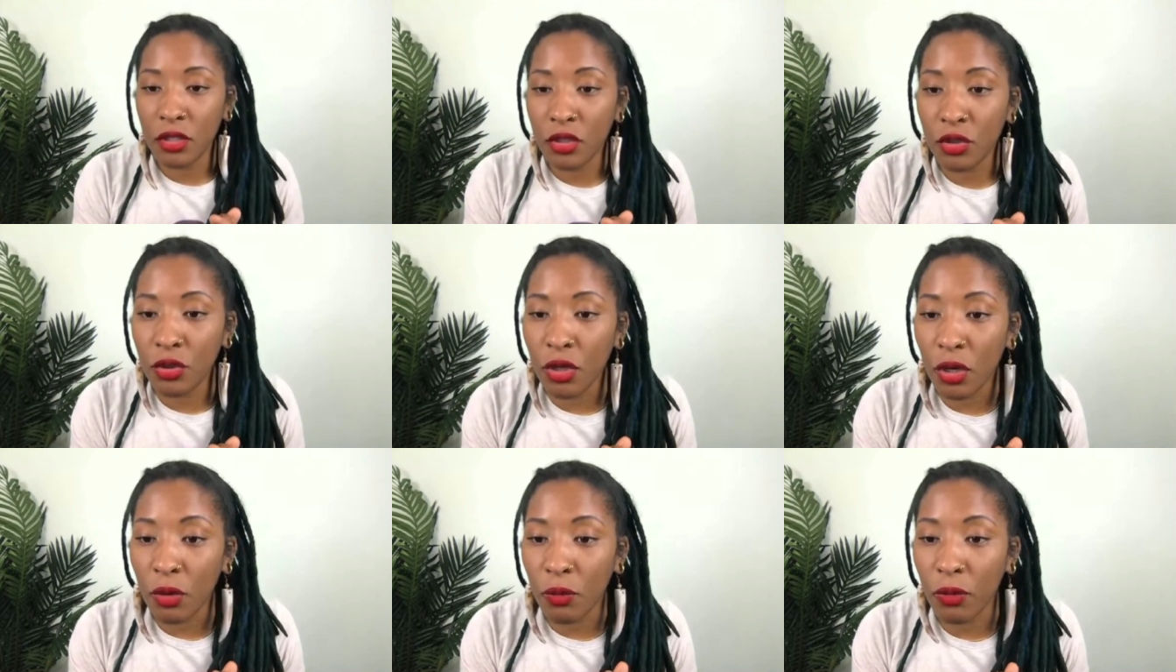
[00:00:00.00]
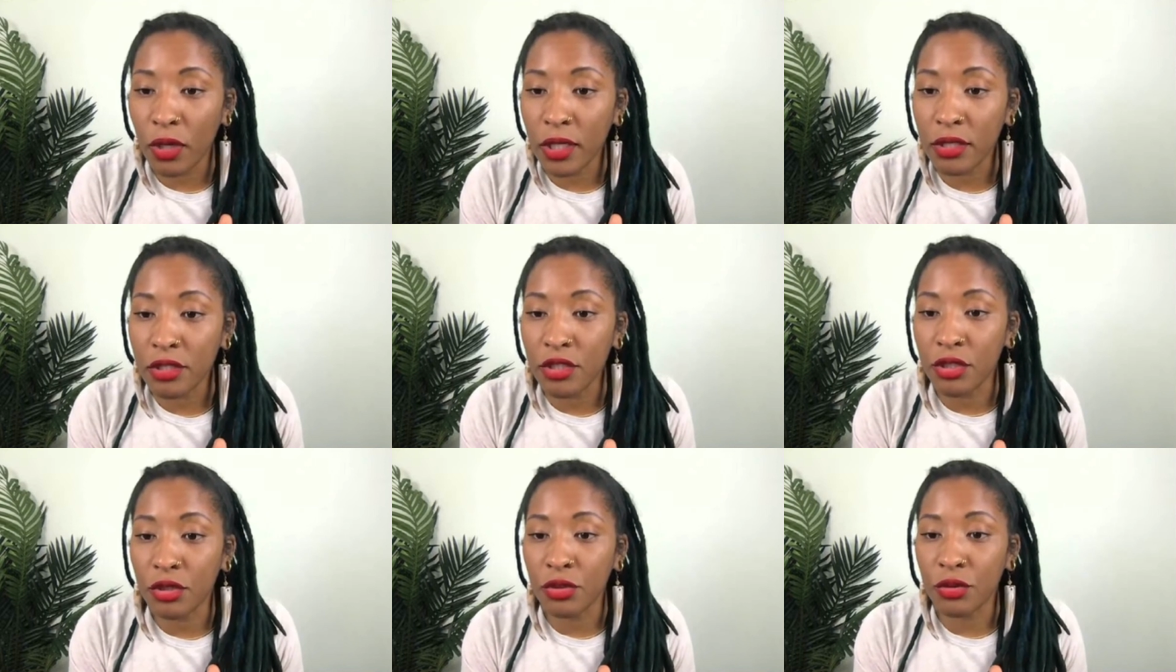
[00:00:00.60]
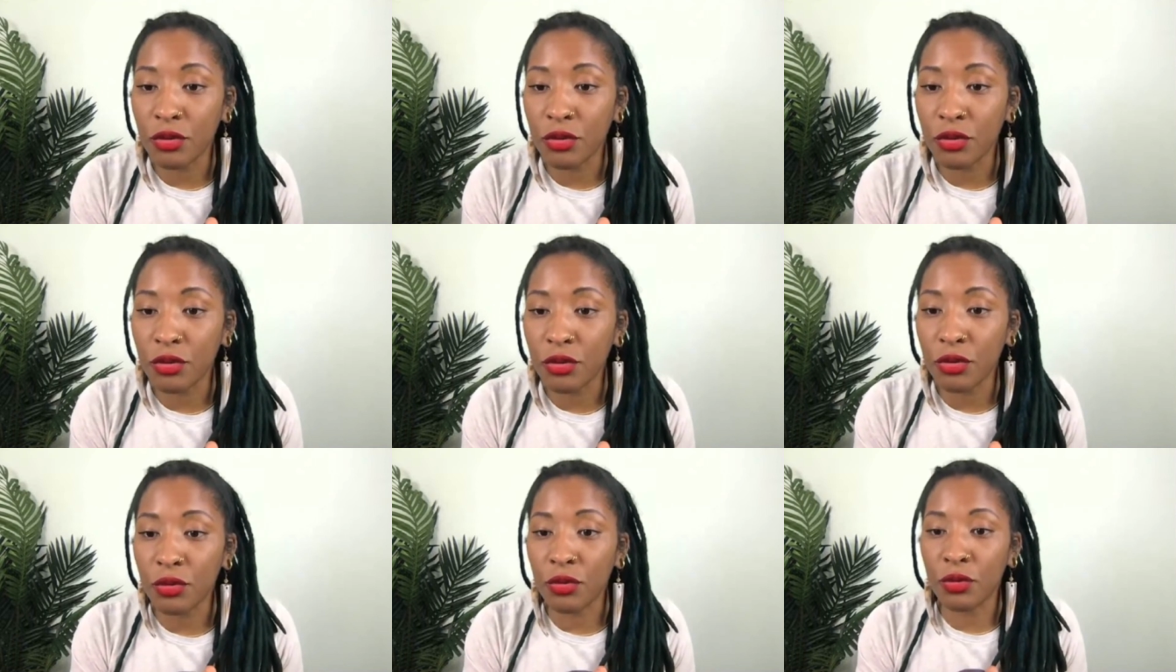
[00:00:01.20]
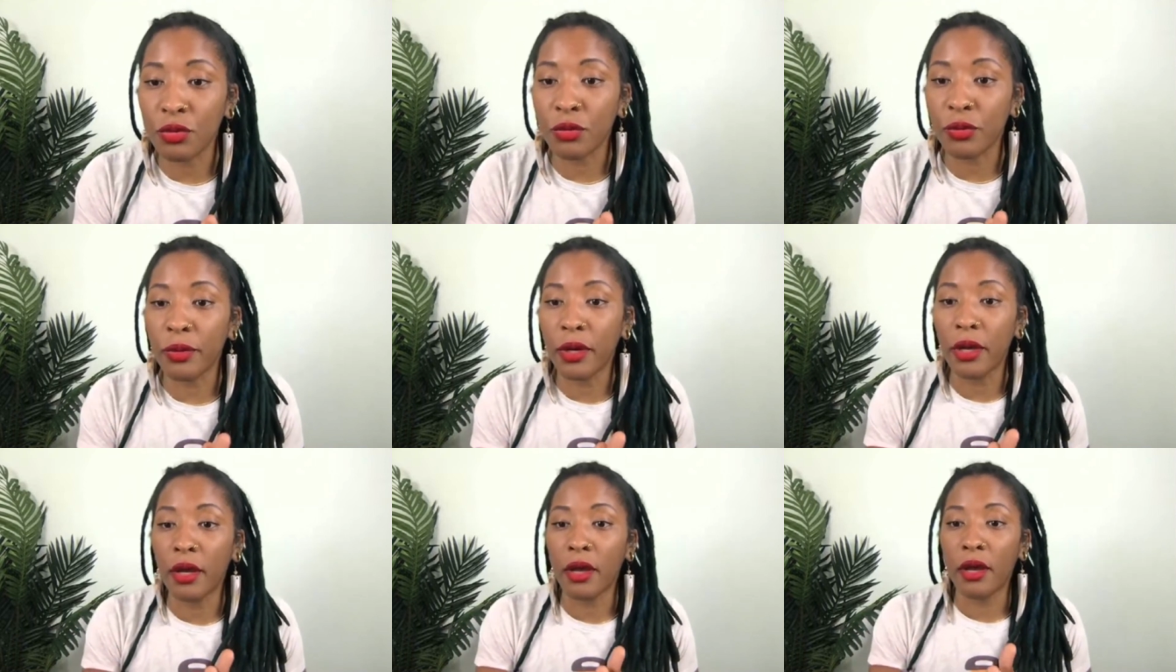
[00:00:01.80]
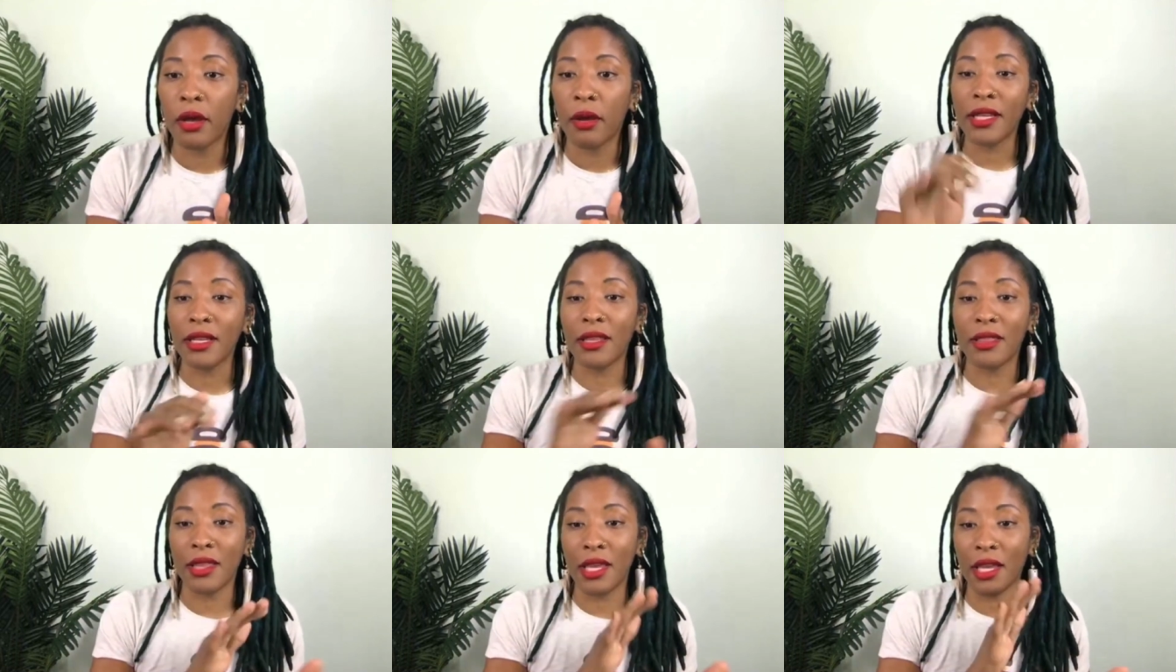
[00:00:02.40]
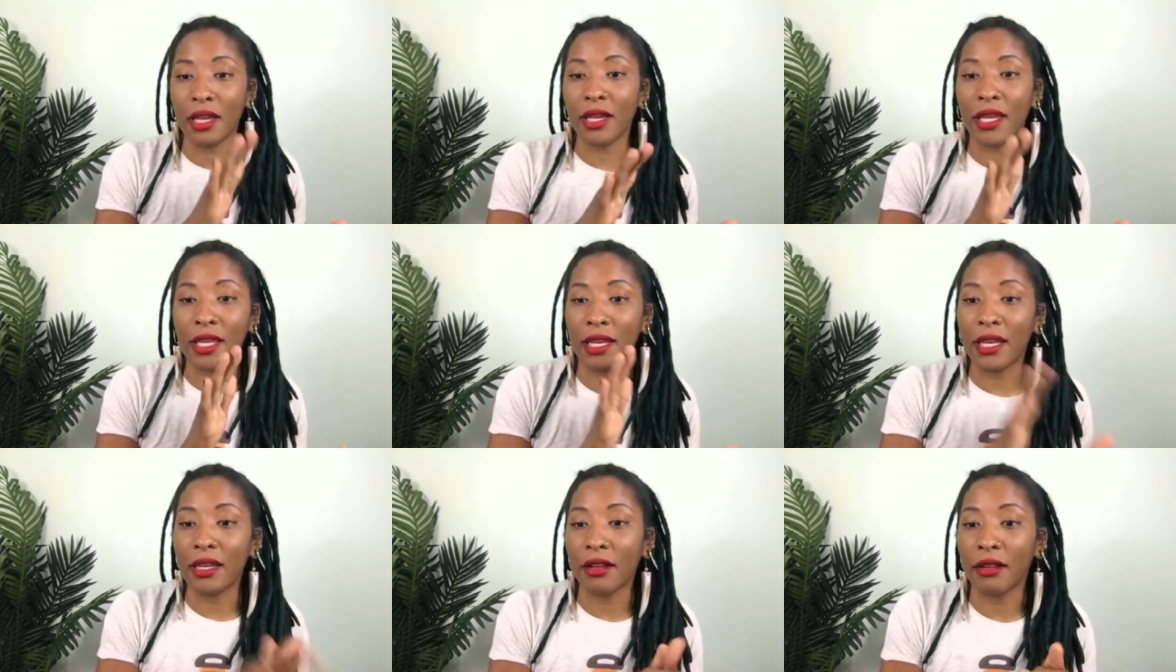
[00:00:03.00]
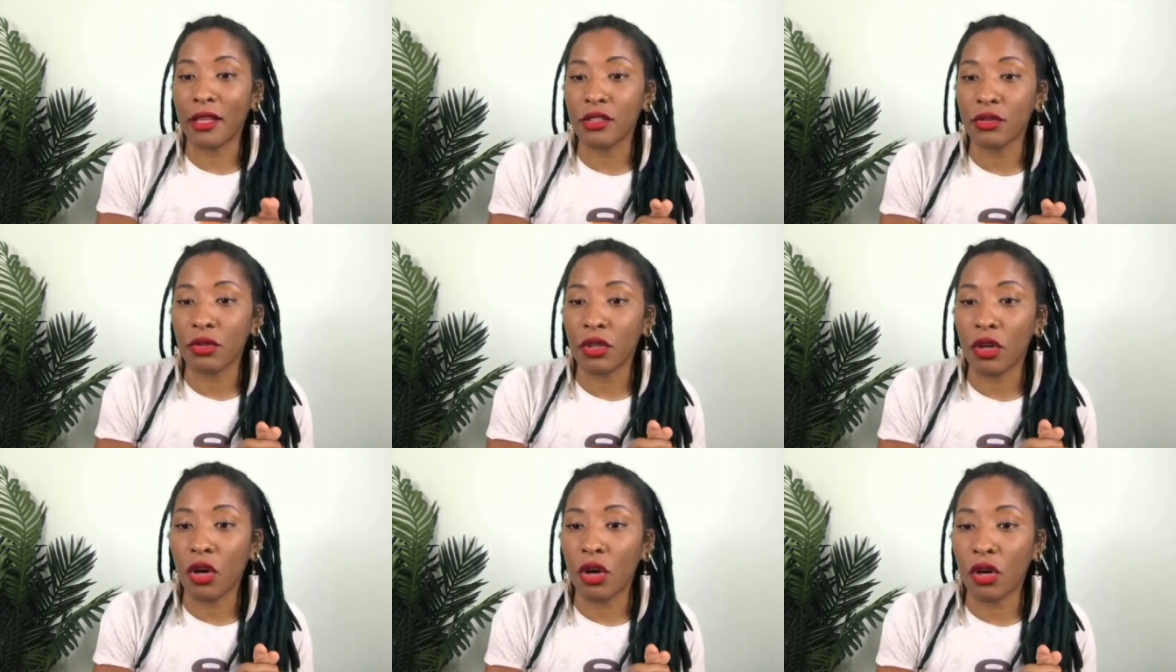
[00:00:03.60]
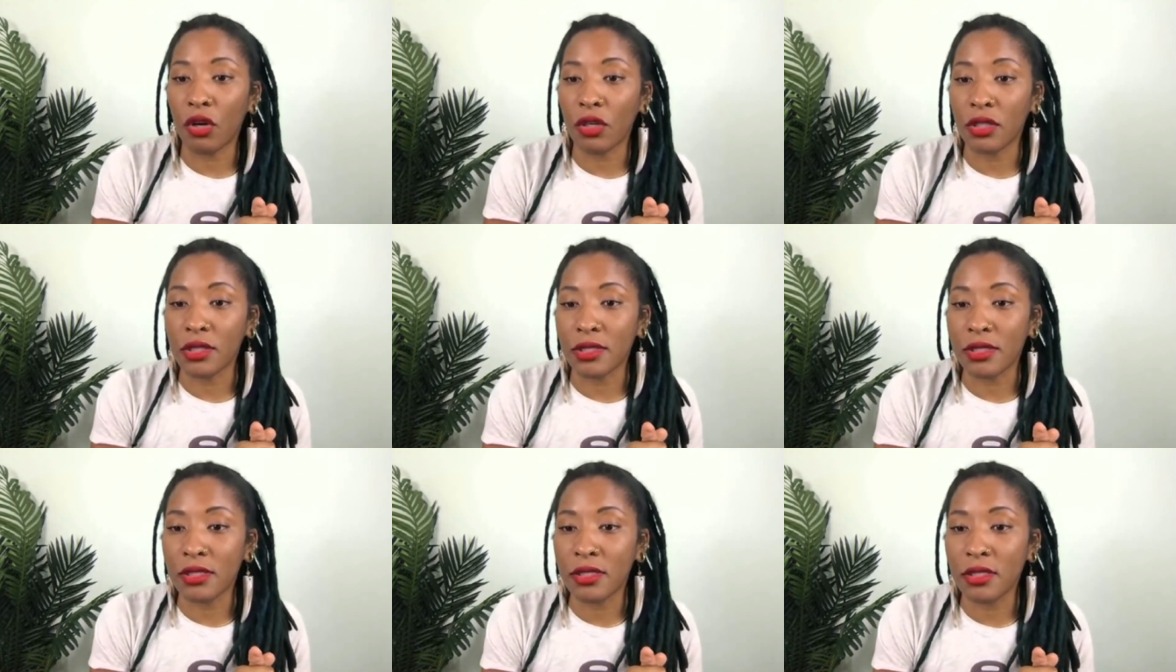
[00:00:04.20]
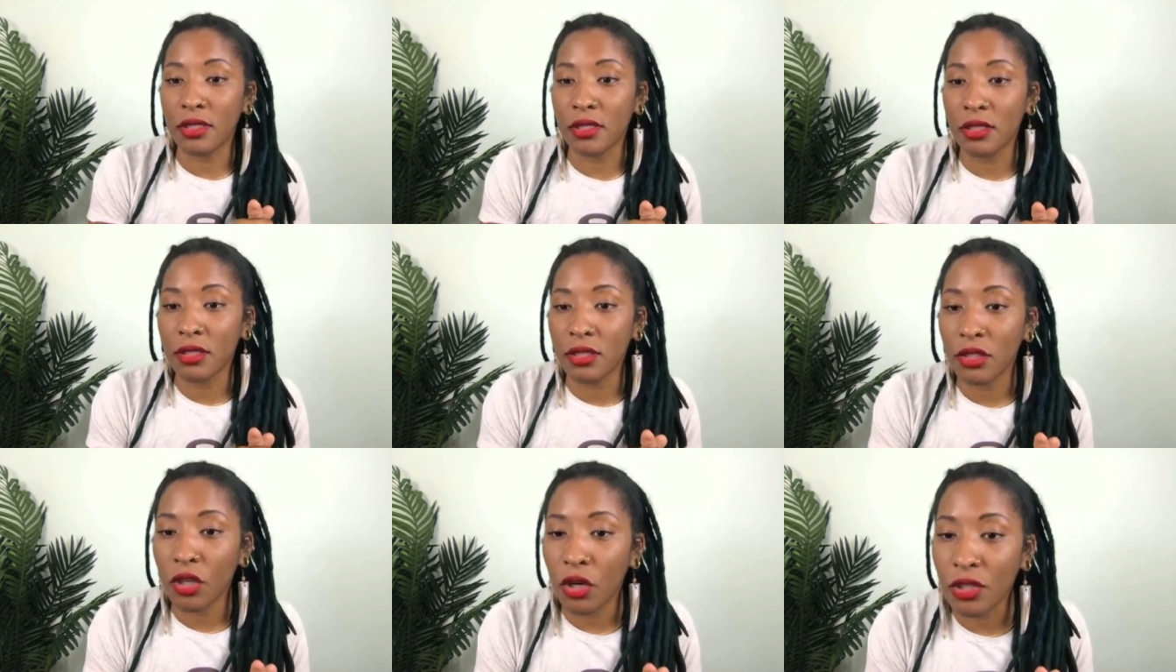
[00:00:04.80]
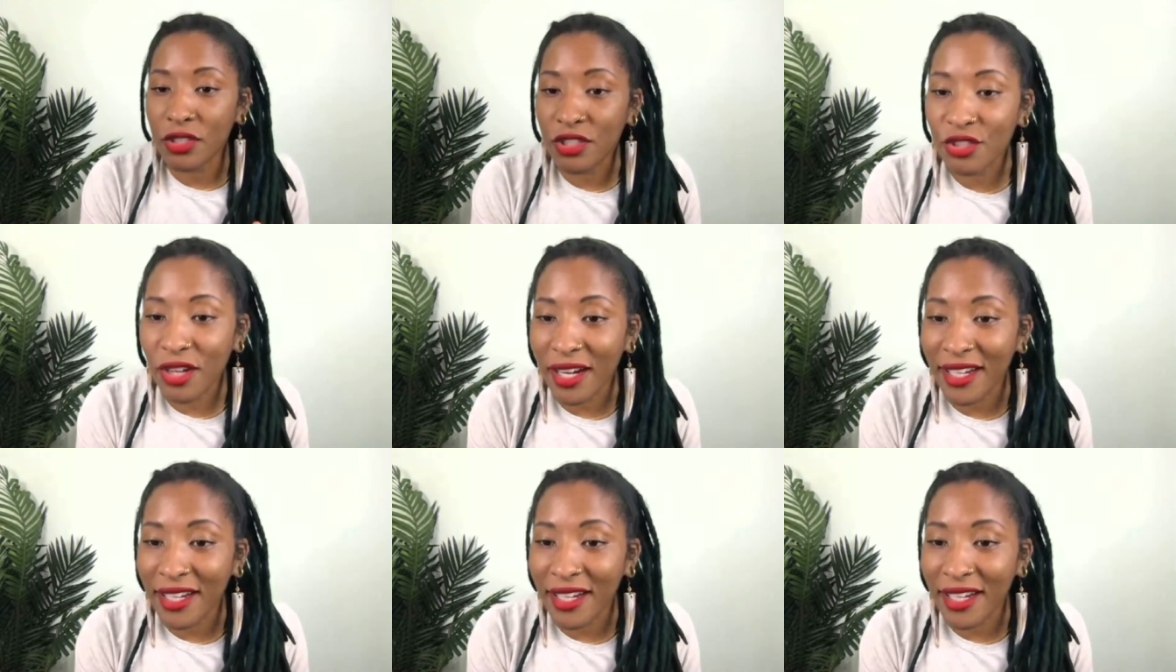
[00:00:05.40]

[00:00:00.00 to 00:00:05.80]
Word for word: you don't want to put anything again in there that's going to cause cause of